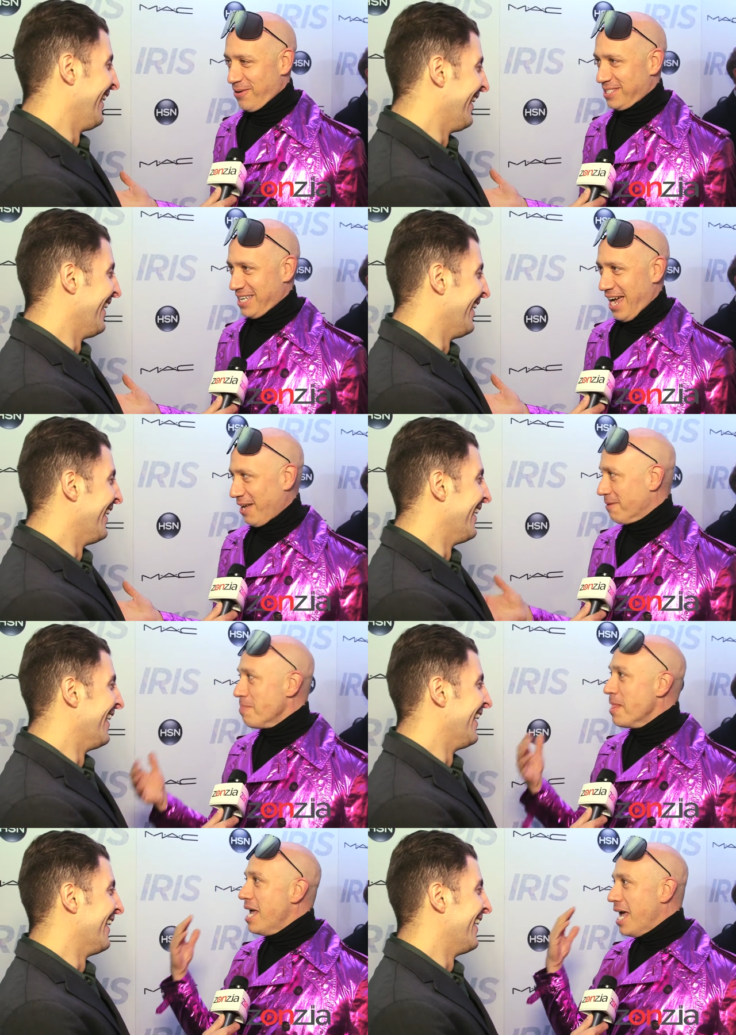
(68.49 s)
Speaker 1: her style.
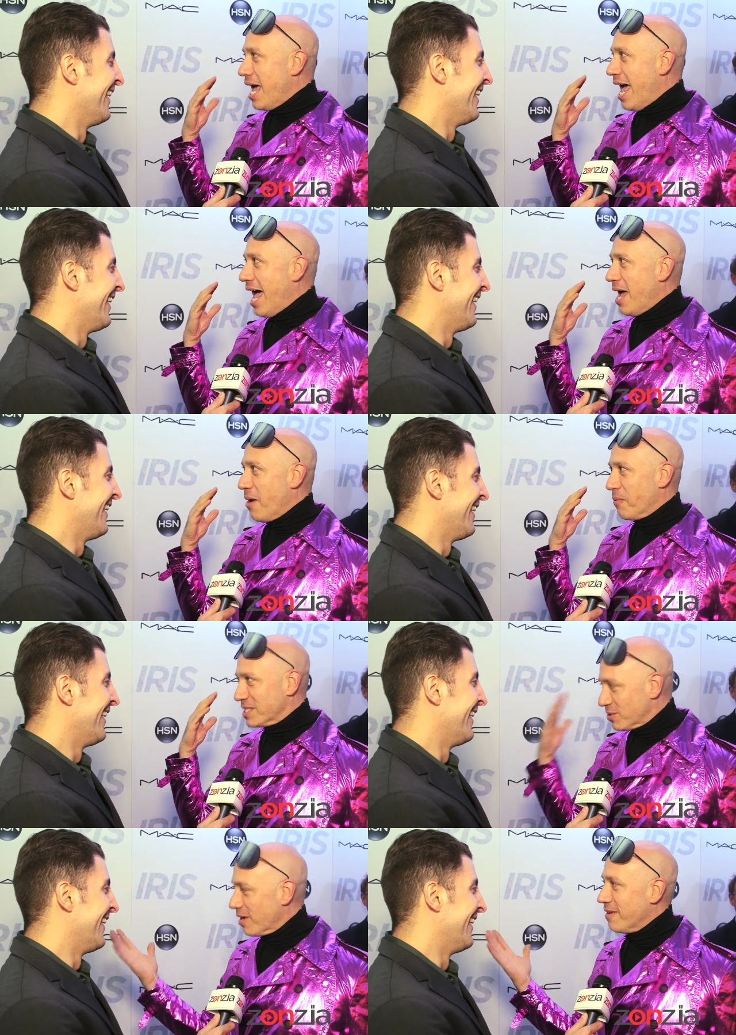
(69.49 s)
It
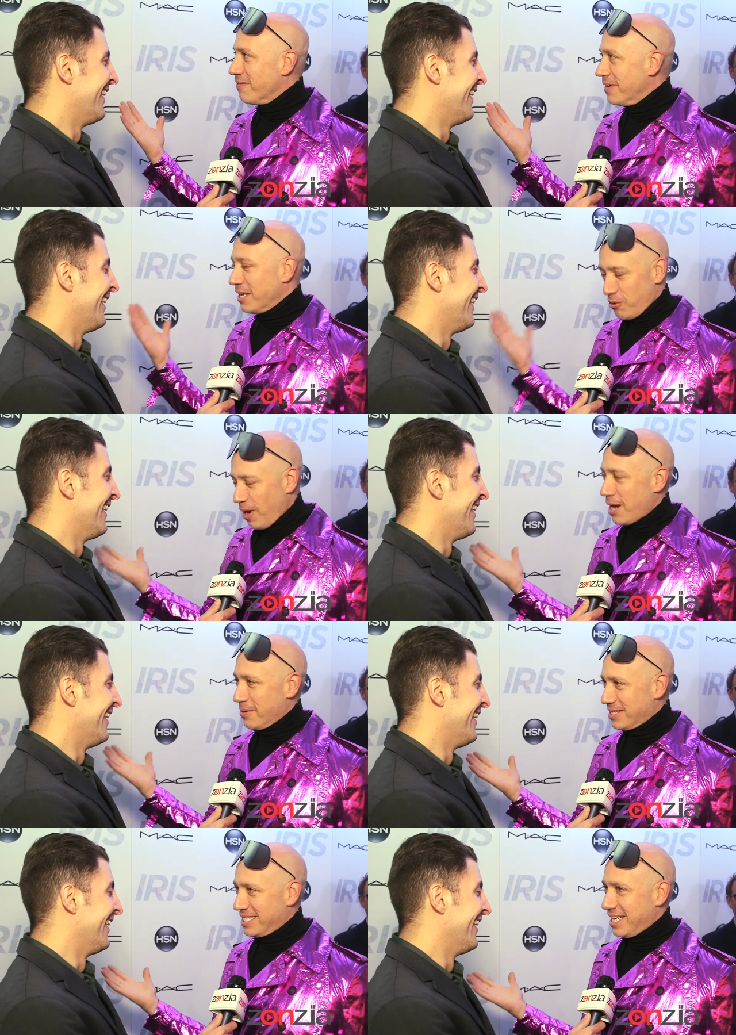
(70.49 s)
was sort of
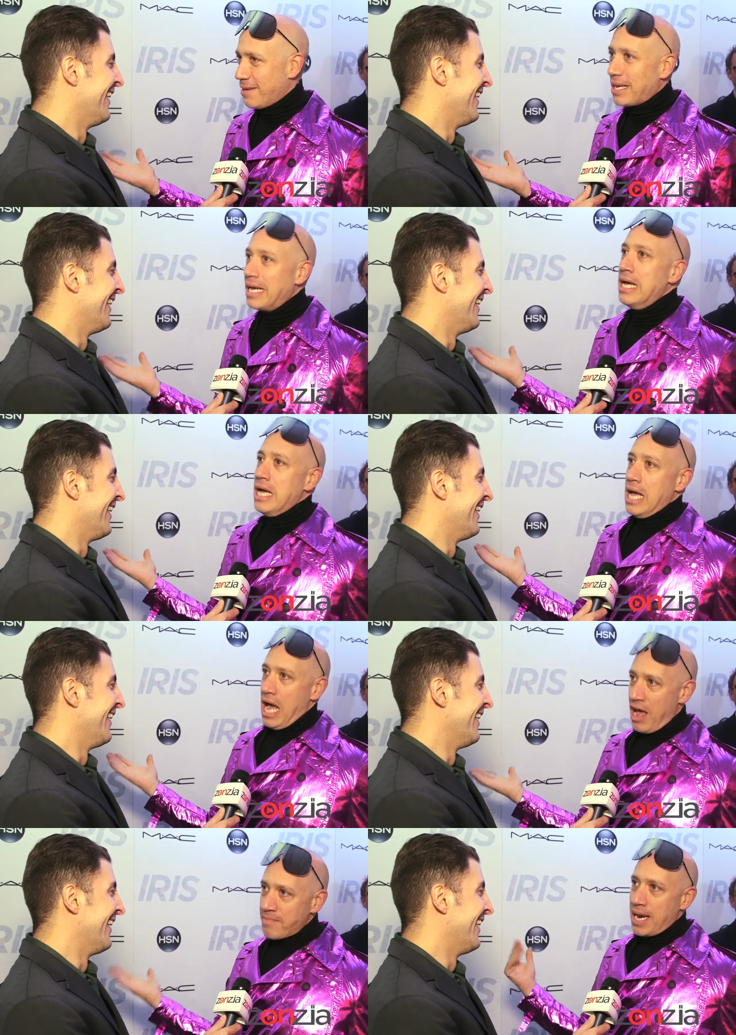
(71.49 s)
incredible to see. I'm like,
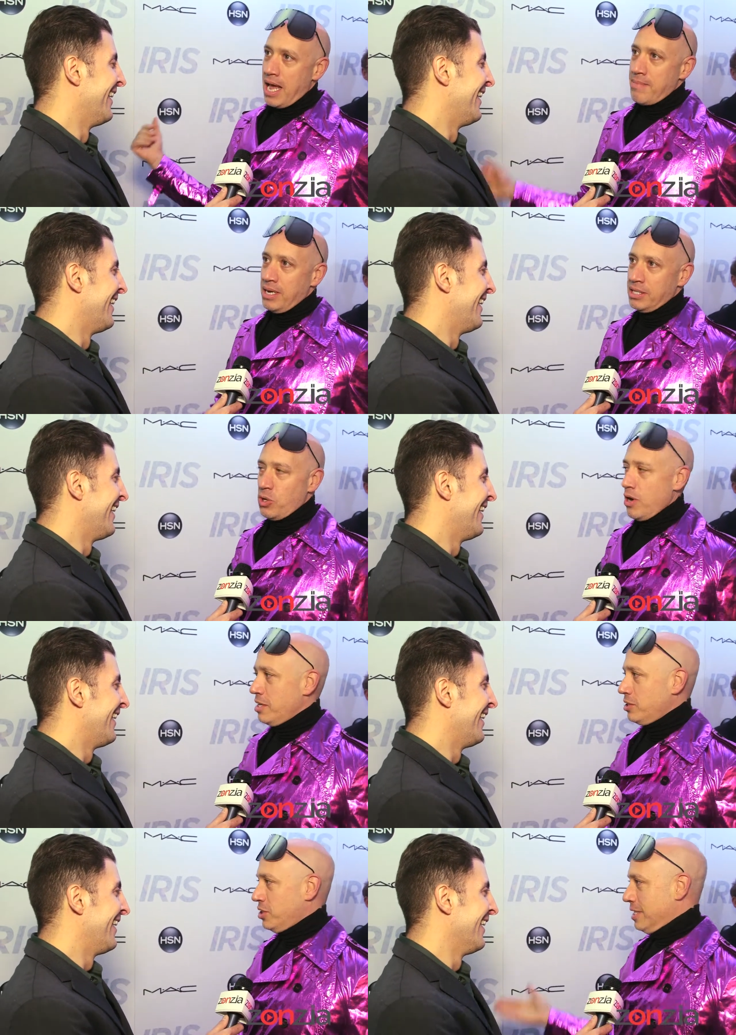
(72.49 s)
I have Manhattan mini
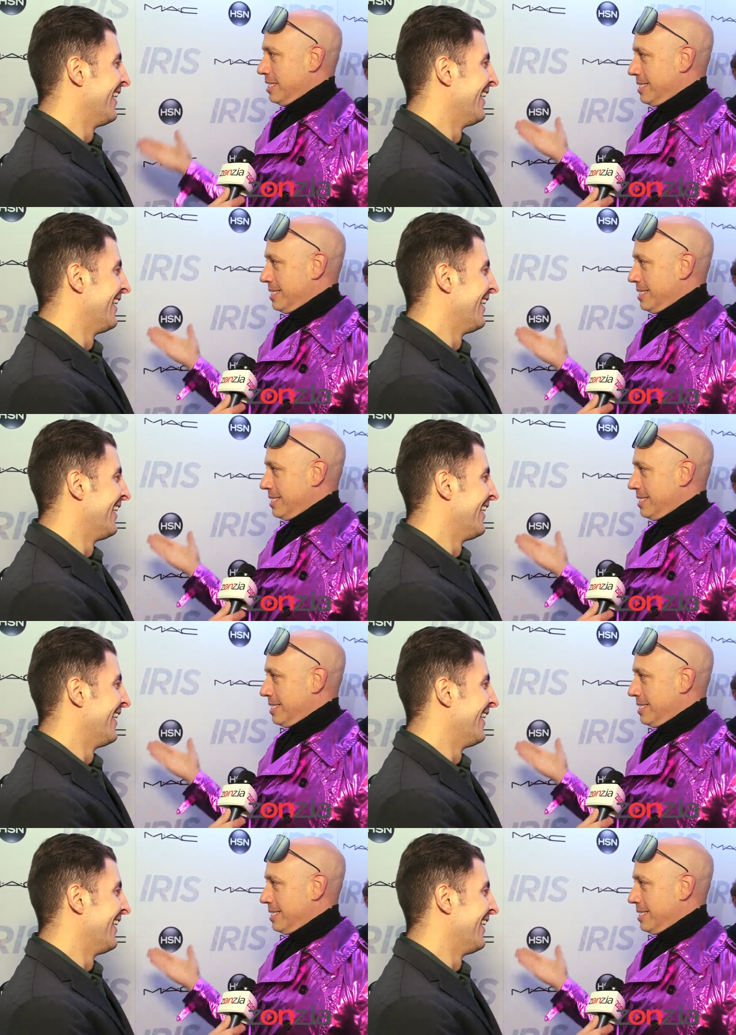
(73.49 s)
storage.